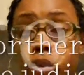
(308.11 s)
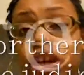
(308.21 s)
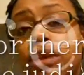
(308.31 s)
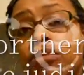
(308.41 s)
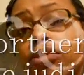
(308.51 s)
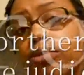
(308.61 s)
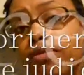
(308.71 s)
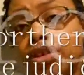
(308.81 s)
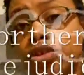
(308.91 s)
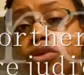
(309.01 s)
When he
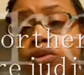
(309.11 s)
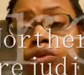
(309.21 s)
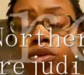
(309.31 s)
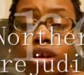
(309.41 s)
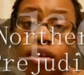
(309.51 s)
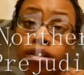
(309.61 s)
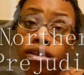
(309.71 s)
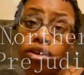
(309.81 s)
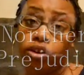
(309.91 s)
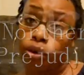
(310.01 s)
moved to
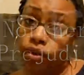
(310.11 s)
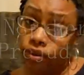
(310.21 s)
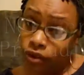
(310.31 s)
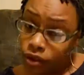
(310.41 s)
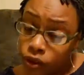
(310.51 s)
the